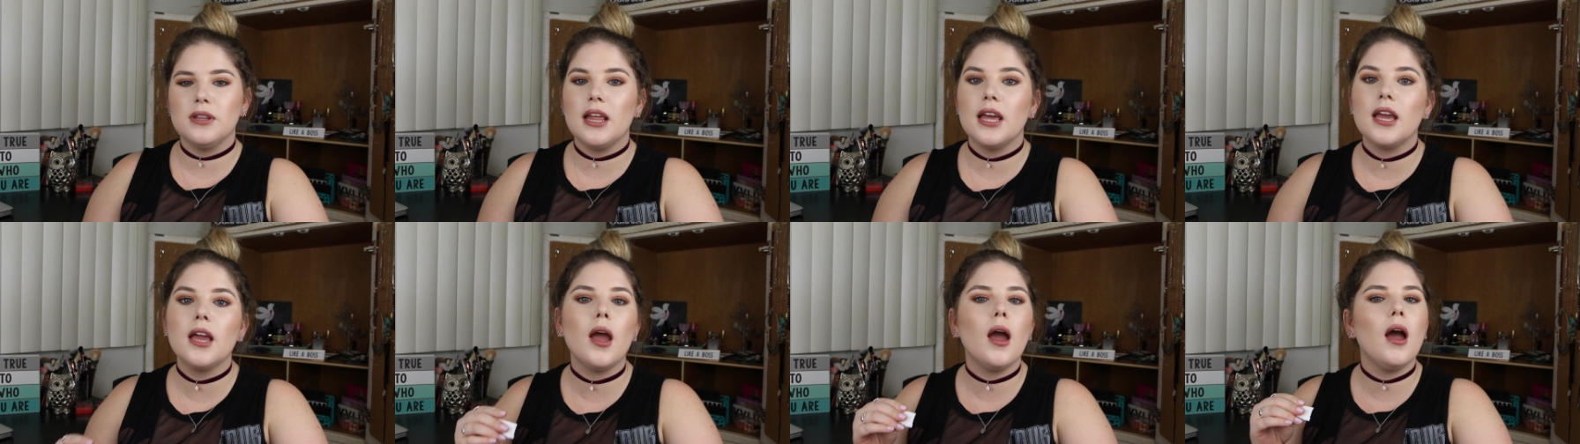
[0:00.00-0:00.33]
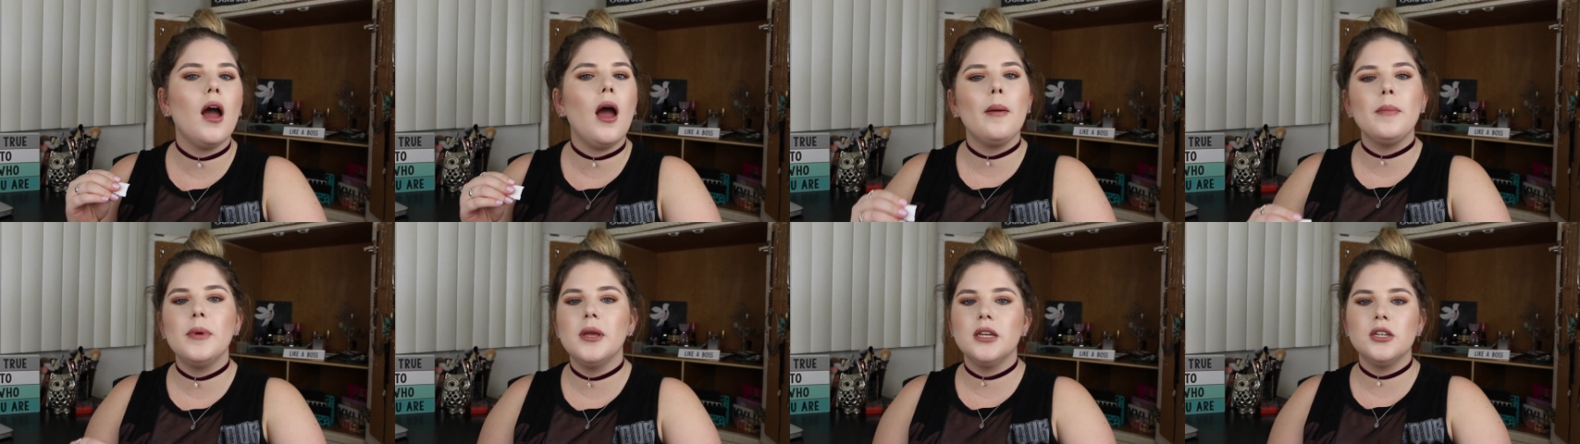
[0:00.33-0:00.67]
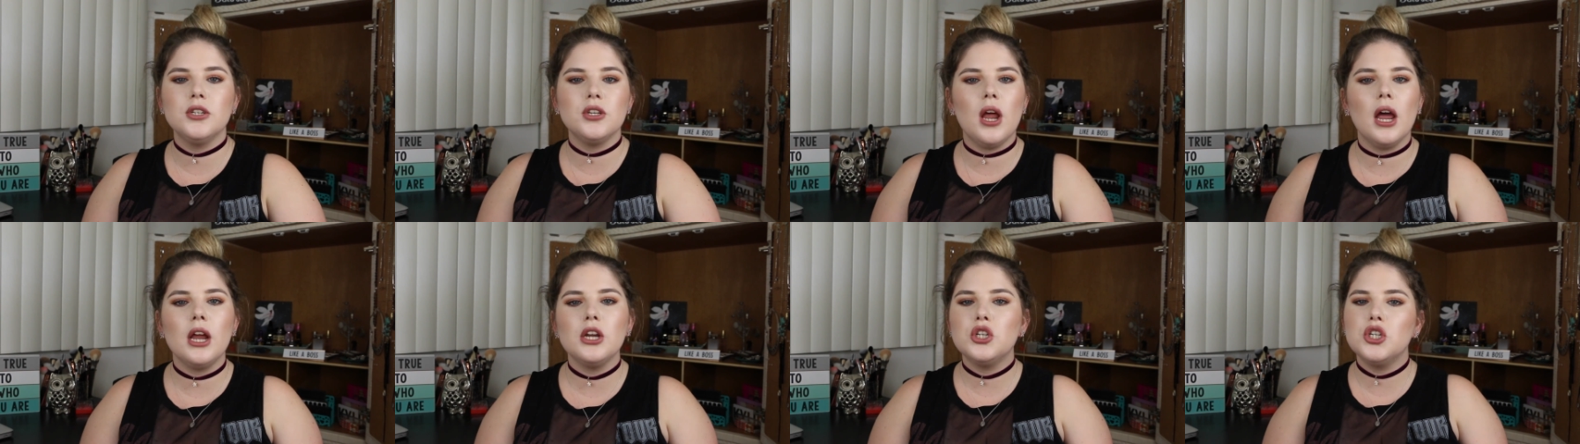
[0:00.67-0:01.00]
Like, I
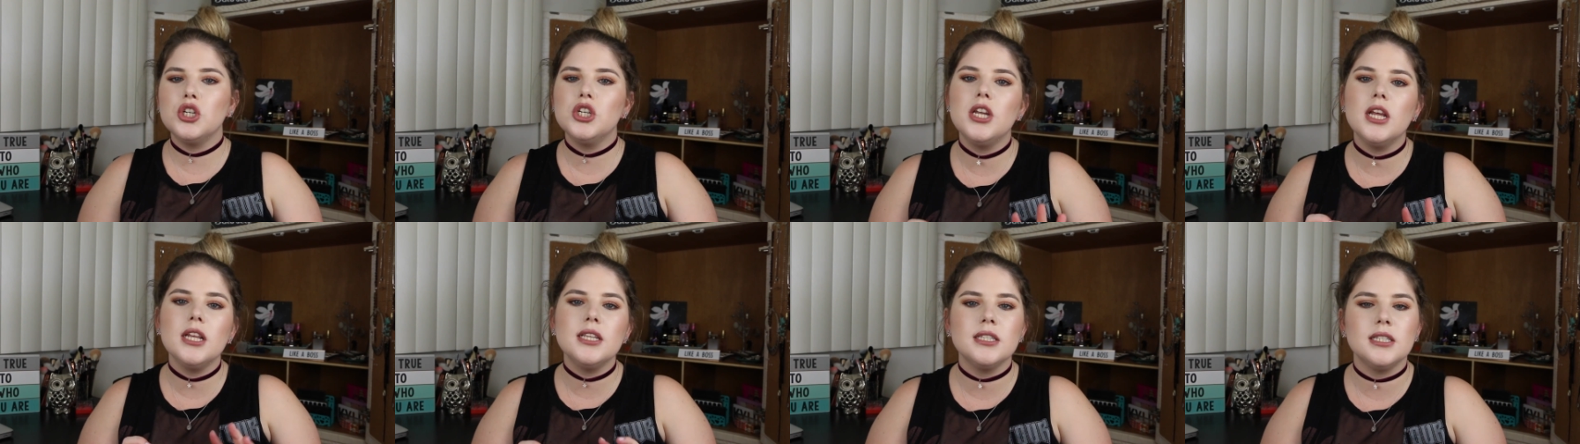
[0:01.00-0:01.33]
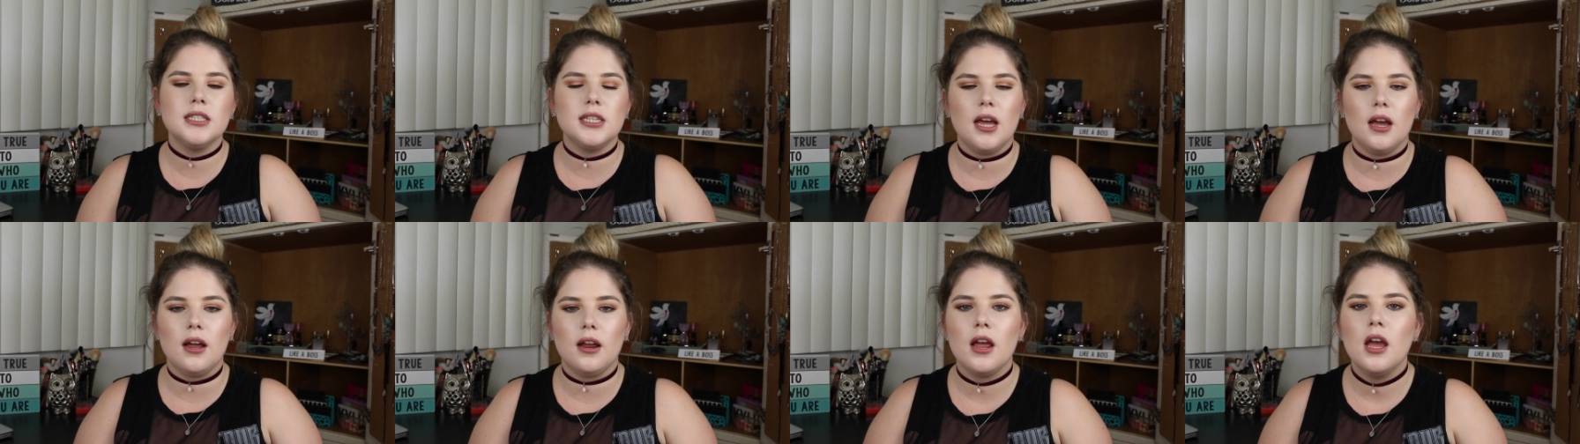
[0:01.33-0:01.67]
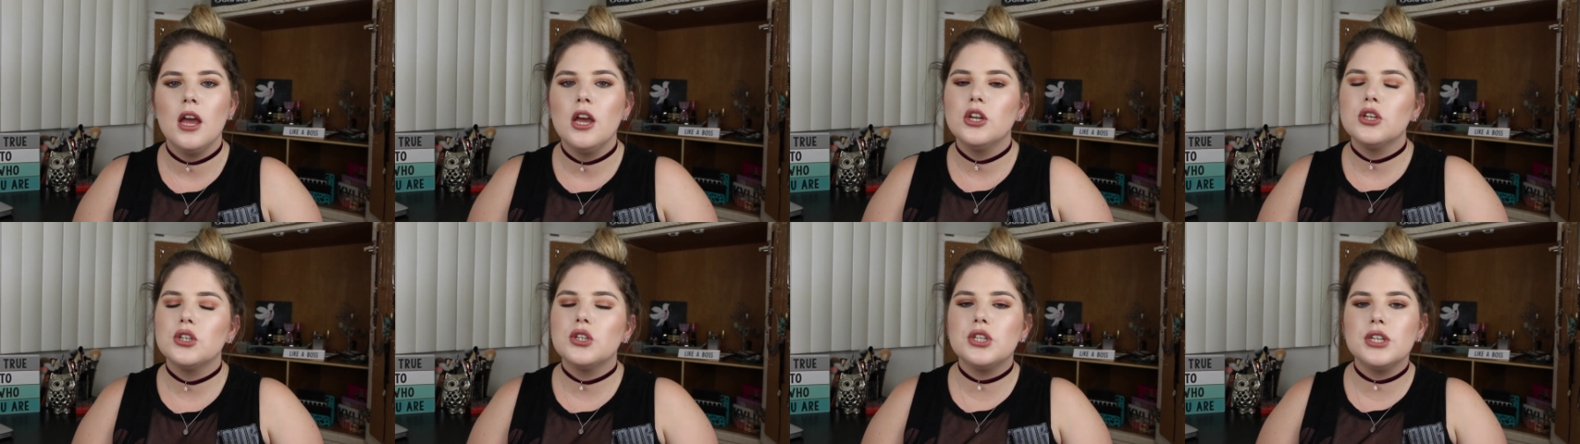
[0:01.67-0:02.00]
mean, she doesn't suck.
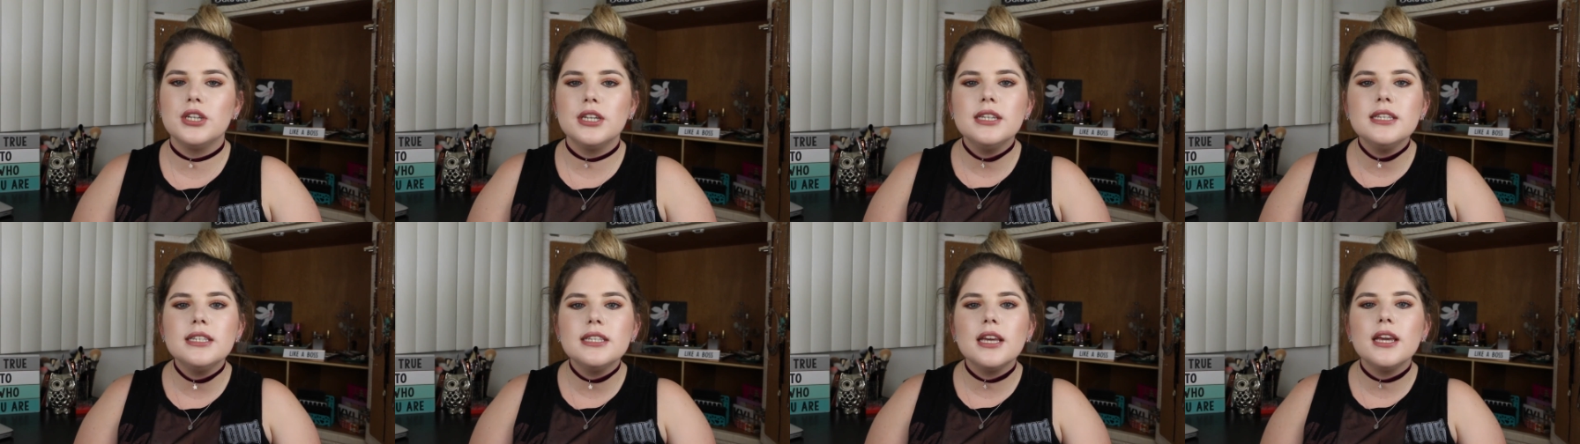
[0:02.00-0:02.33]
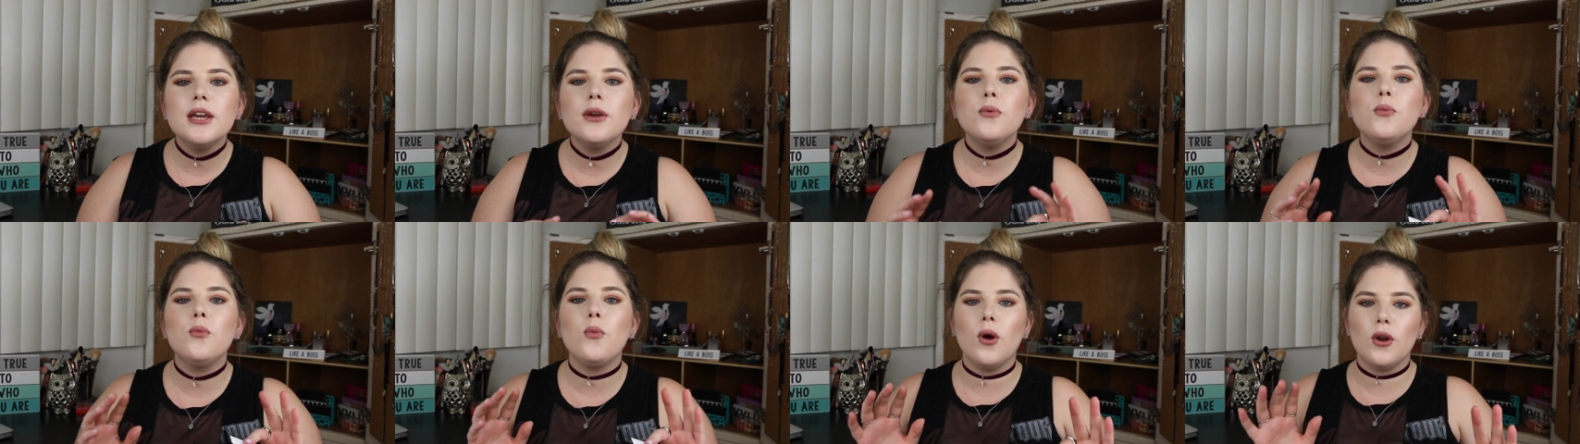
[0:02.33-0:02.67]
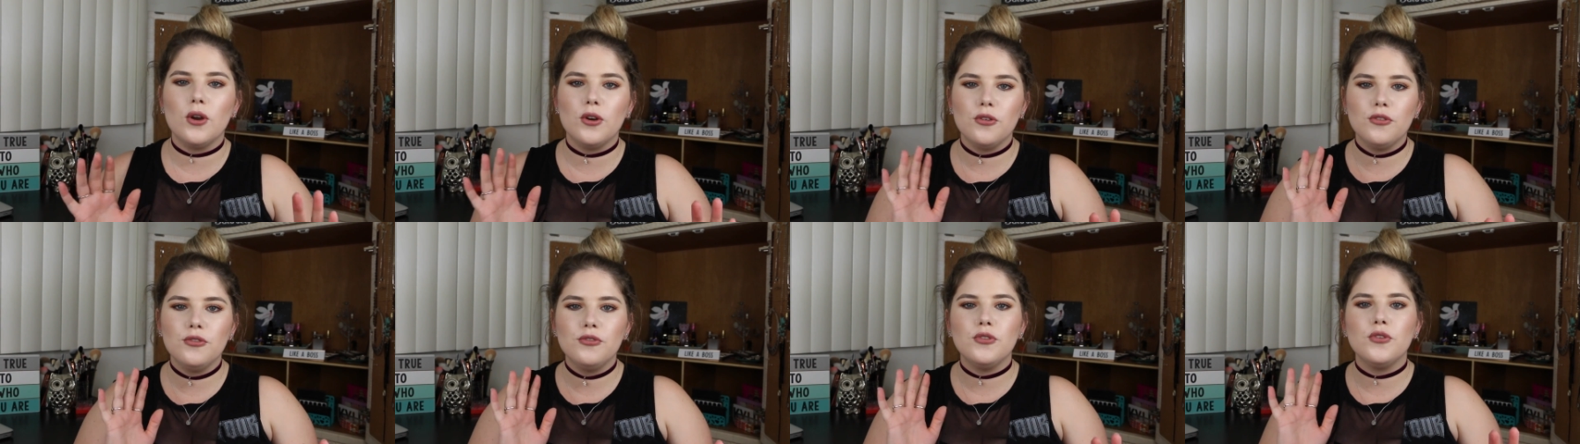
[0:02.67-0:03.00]
She is a
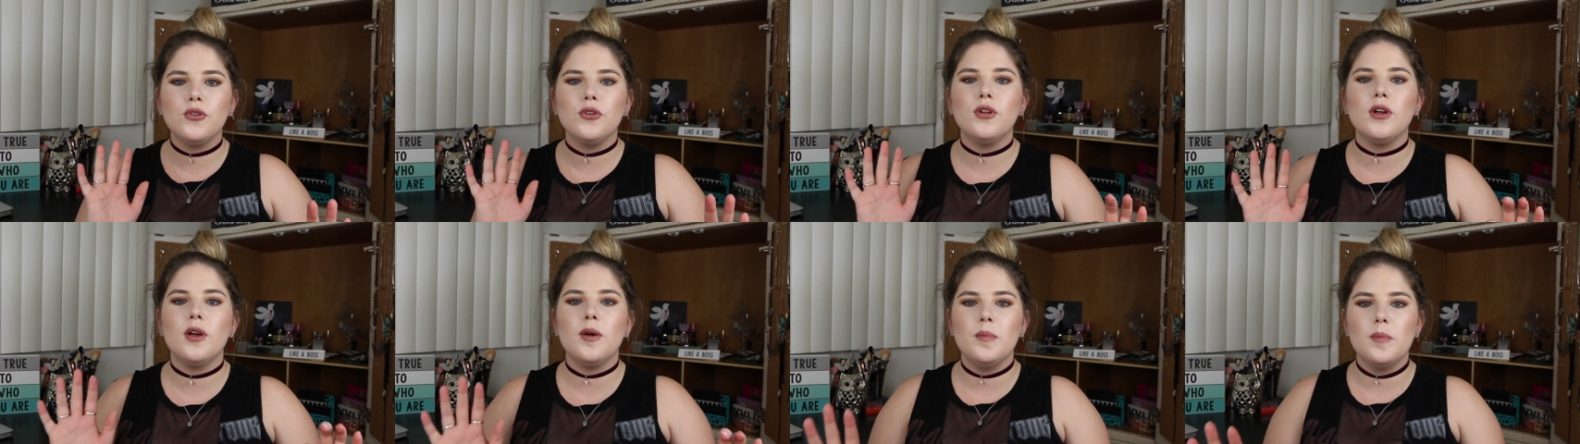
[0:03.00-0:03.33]
wonderful,